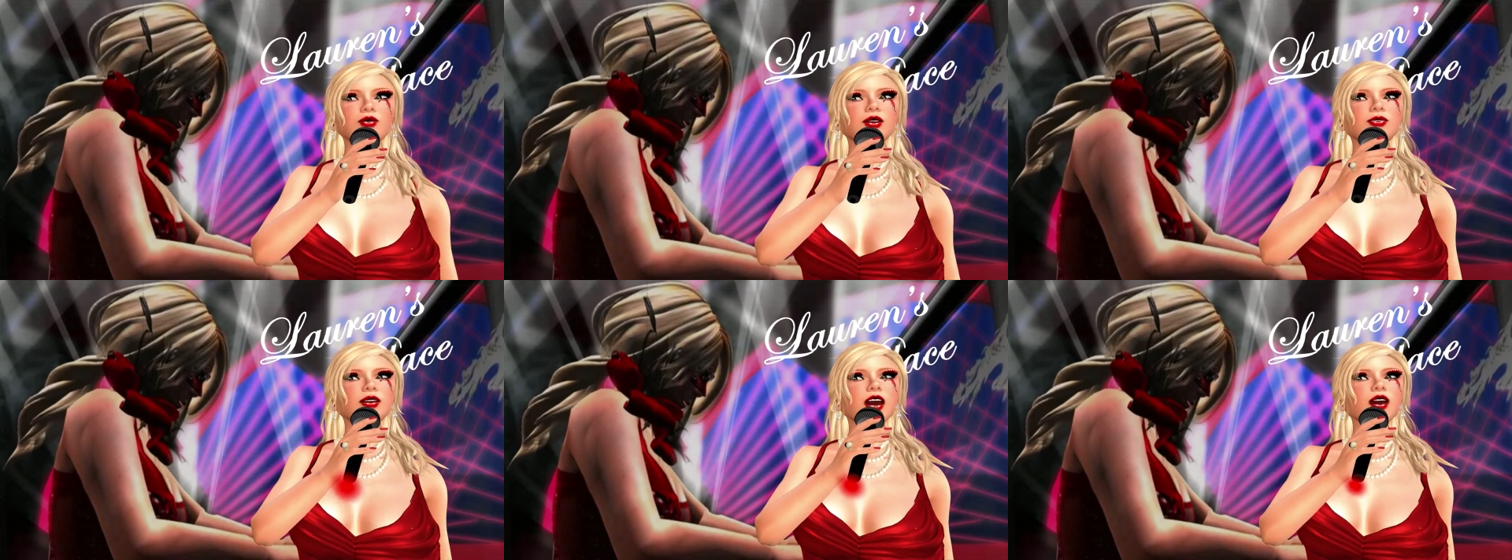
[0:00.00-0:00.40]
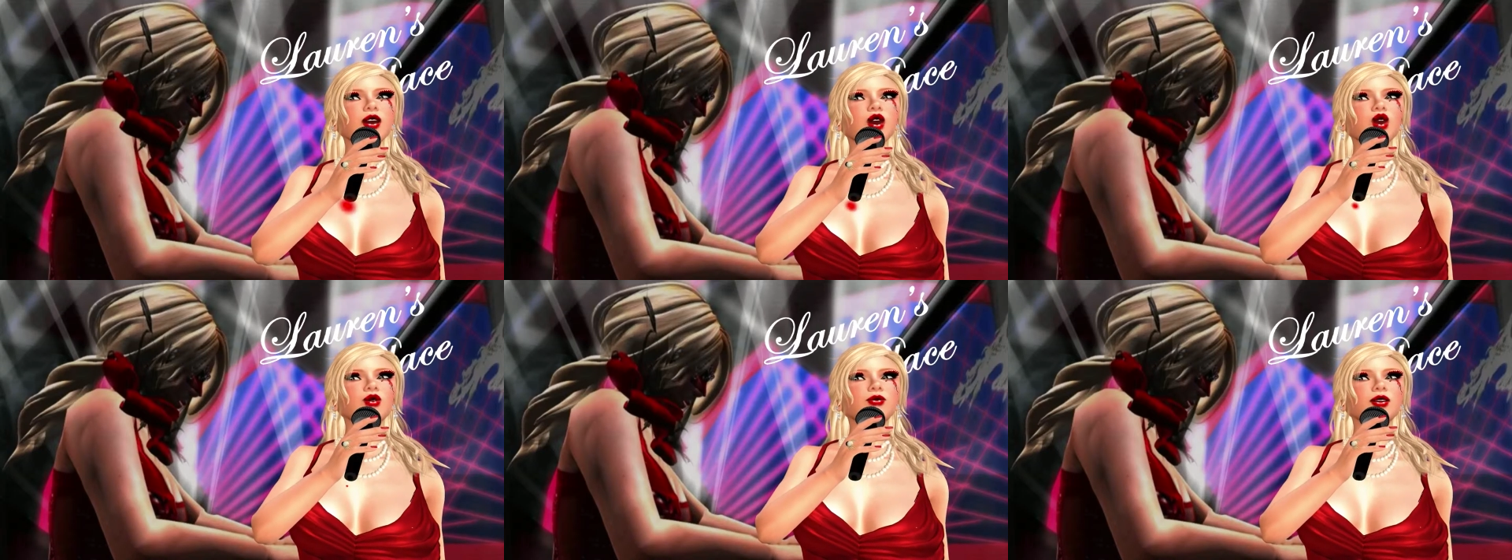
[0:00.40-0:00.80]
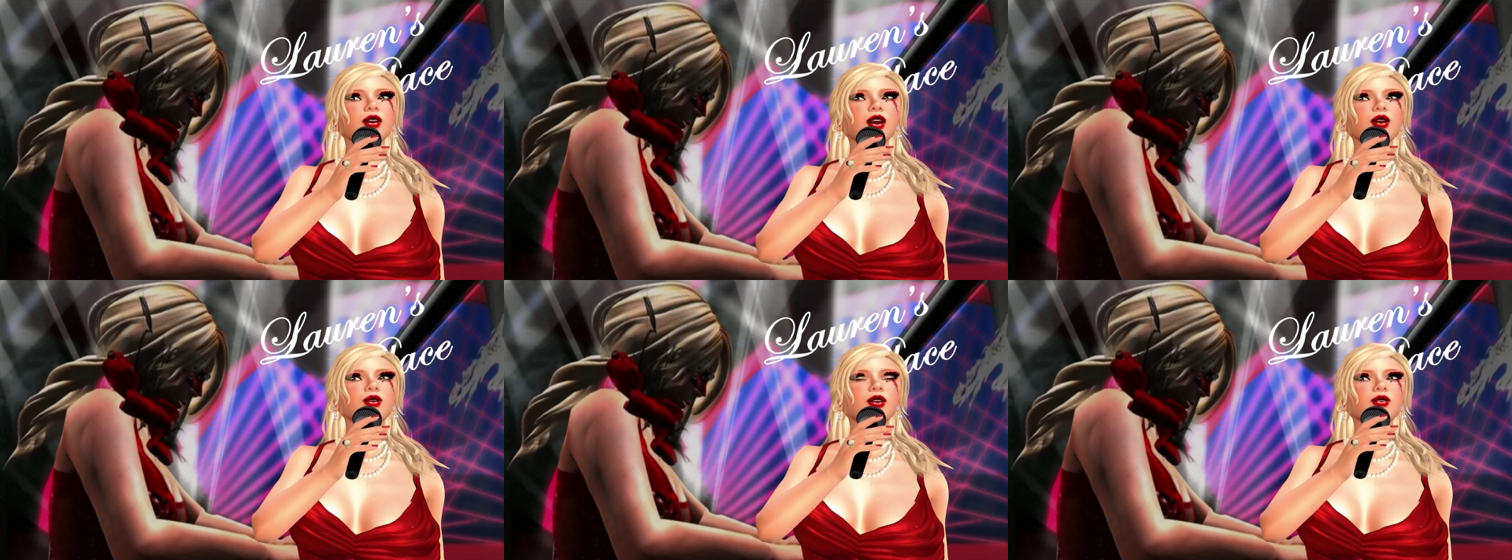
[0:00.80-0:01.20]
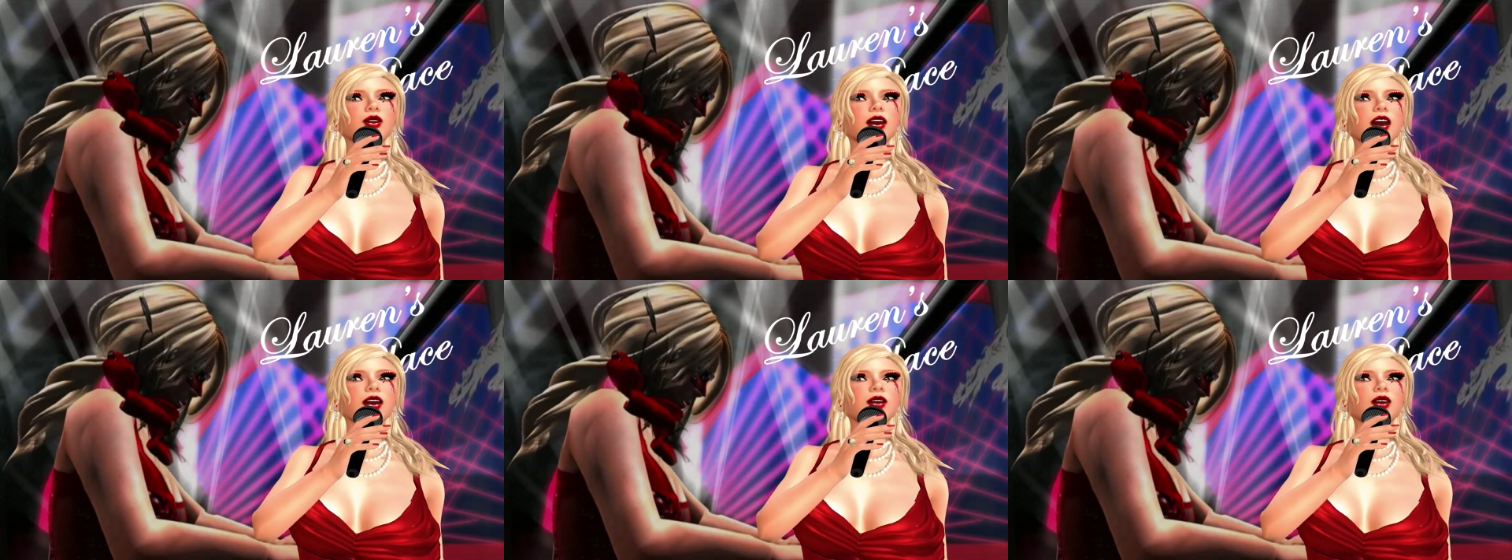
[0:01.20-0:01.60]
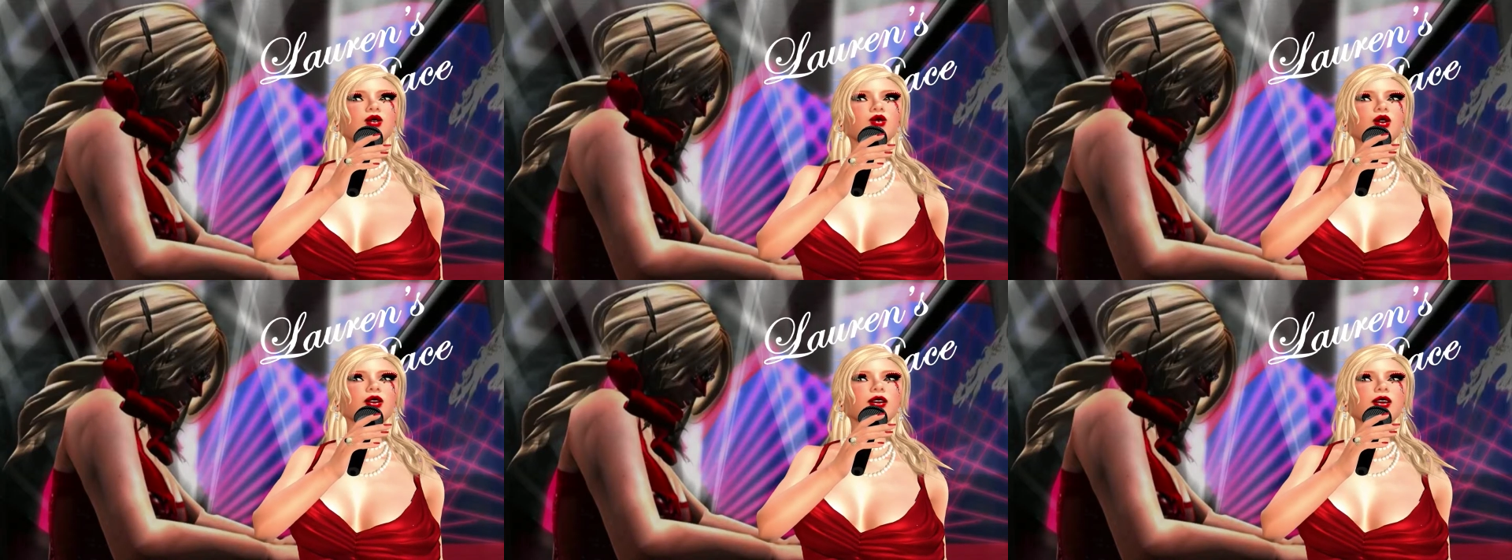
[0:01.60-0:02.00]
I want to give you a few rules if you want to
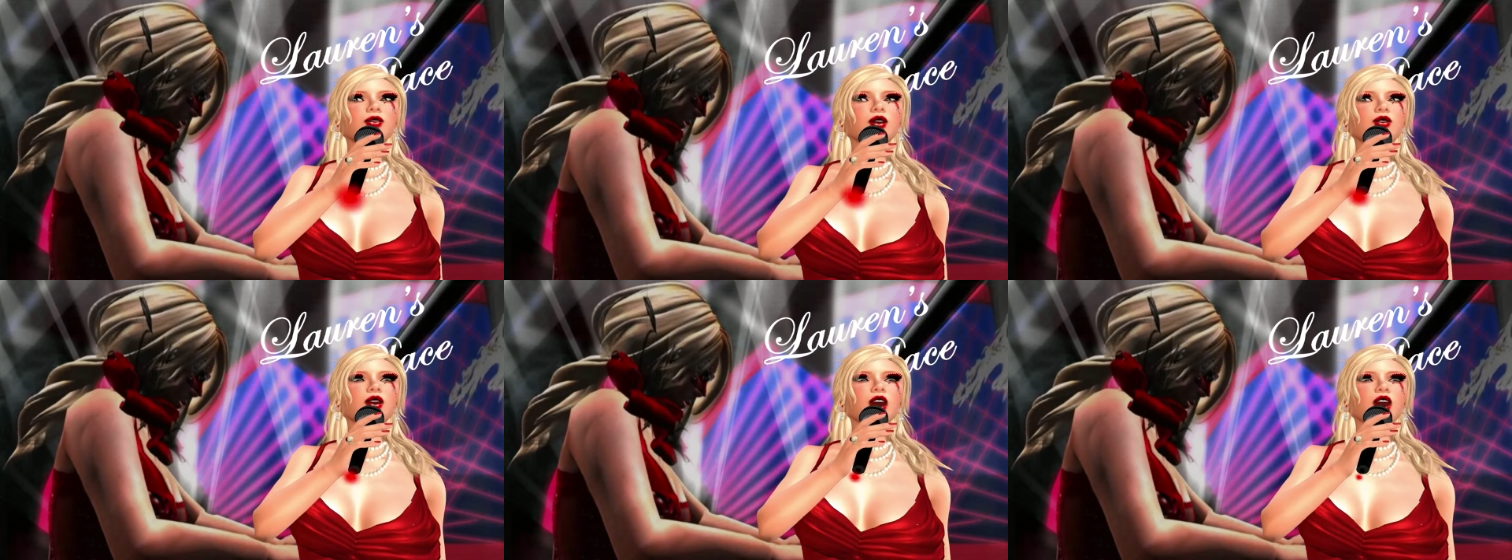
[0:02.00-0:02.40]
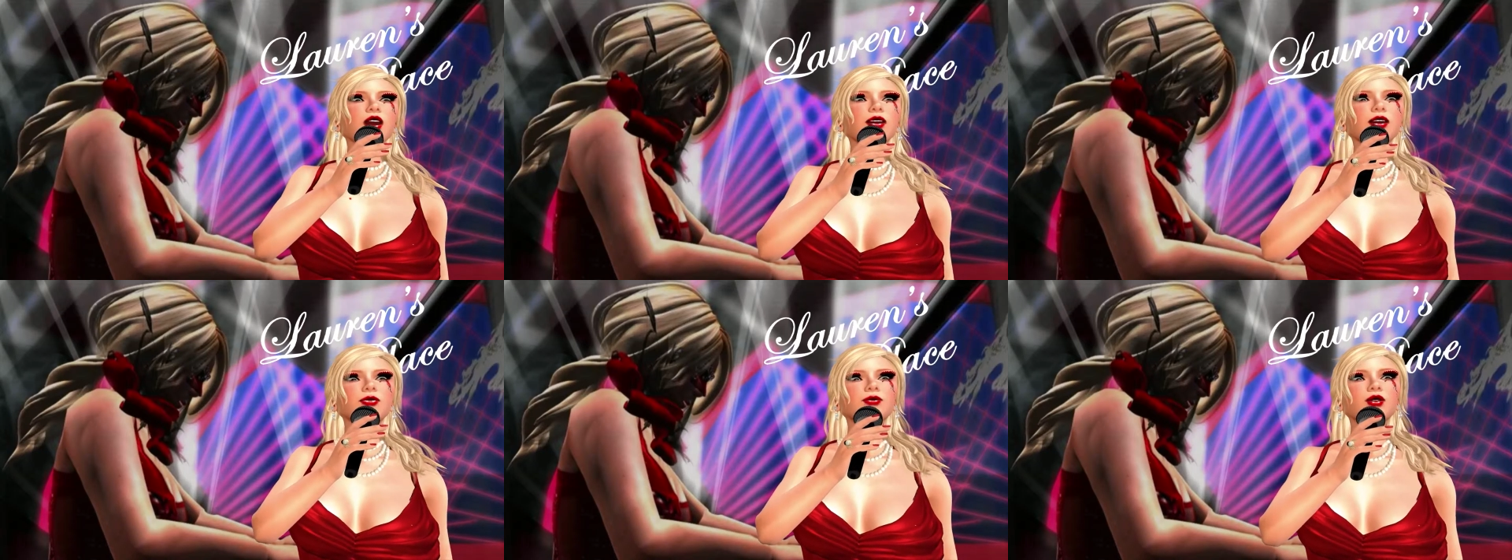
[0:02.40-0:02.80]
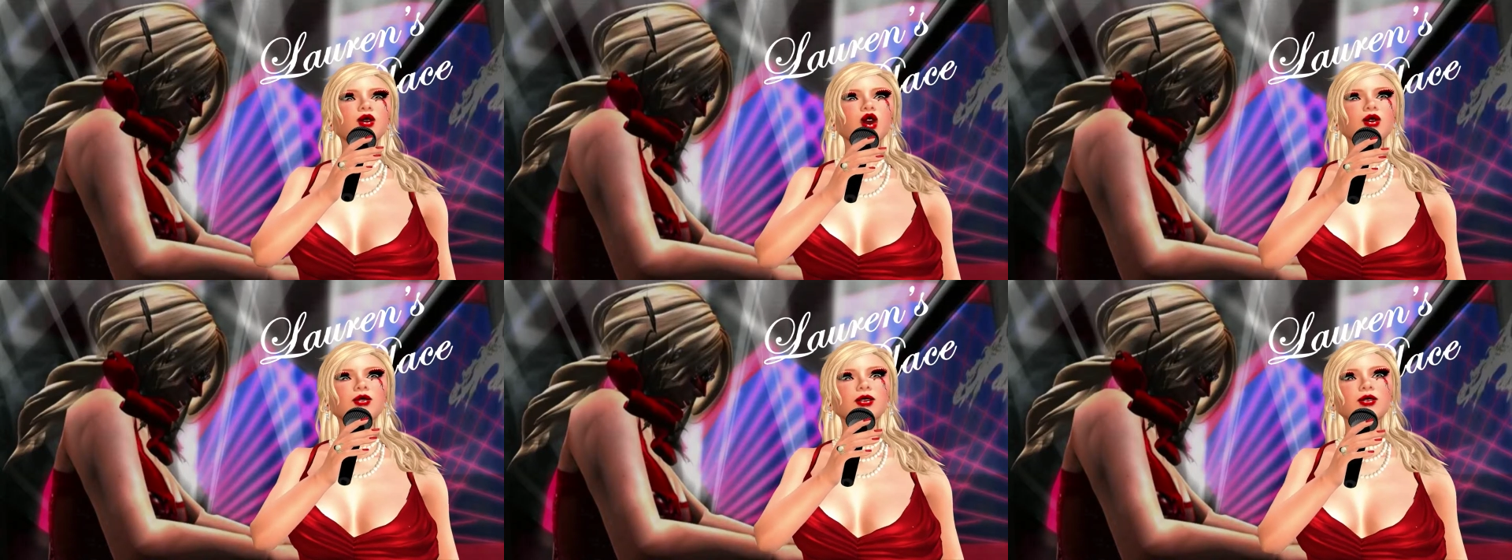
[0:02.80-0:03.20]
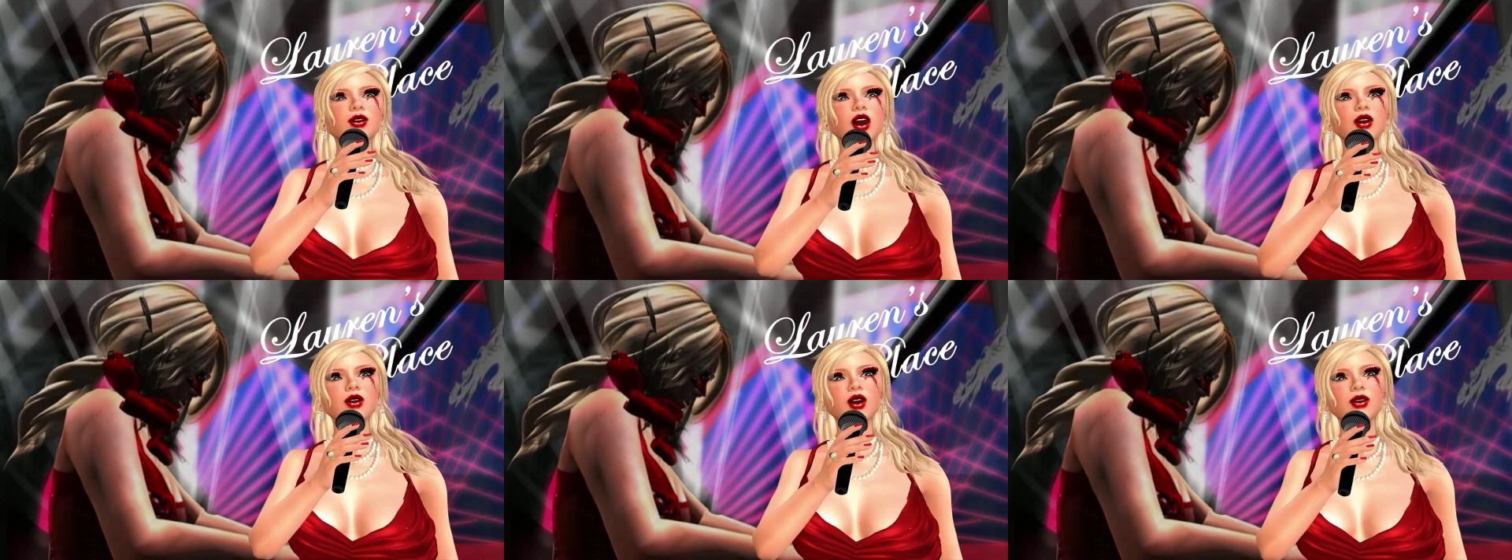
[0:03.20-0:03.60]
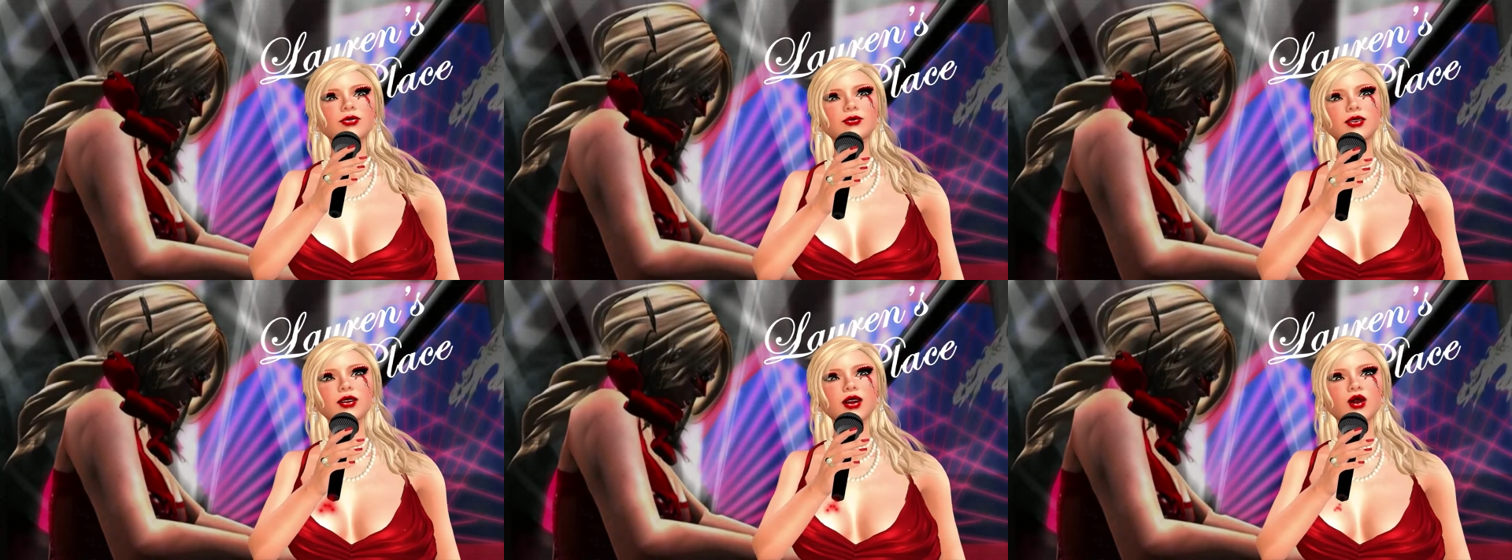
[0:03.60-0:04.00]
write a blues song. You know, just a few things you
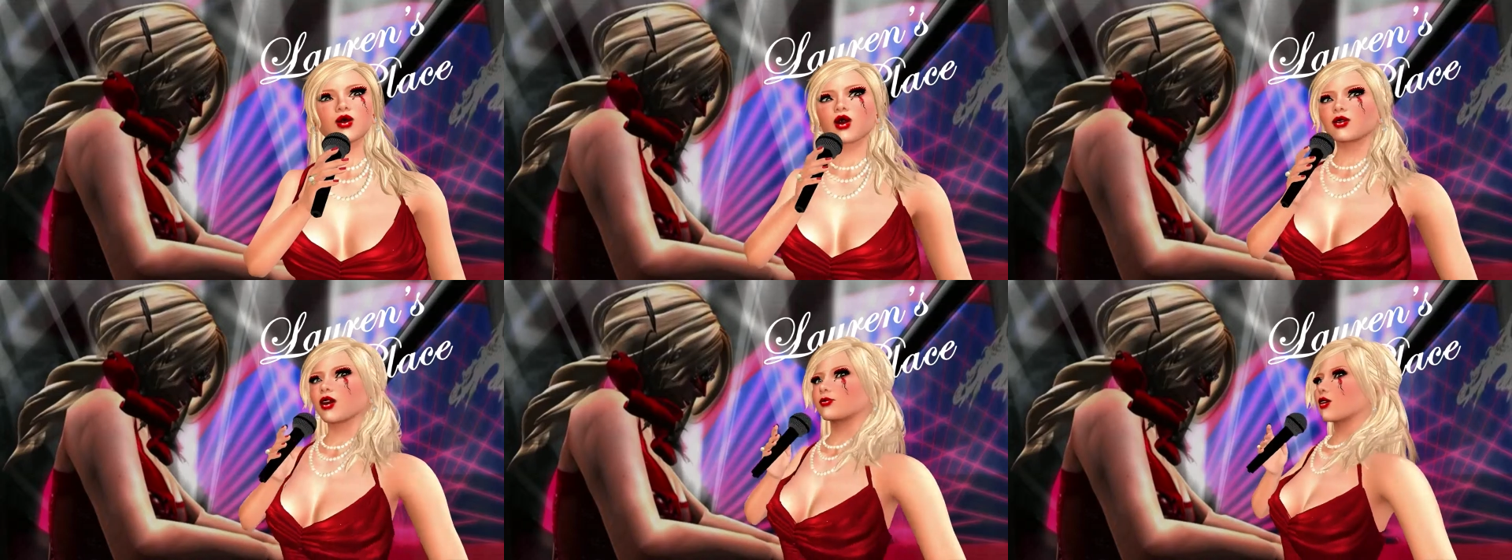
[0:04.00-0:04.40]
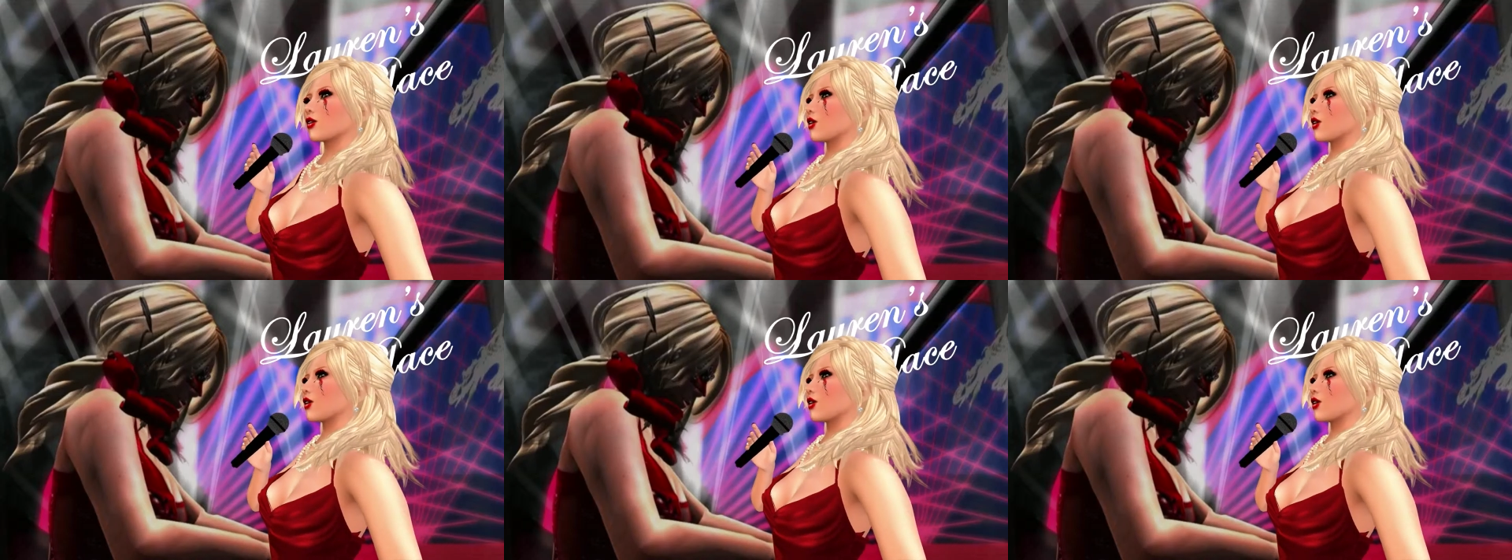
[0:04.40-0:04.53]
need to know.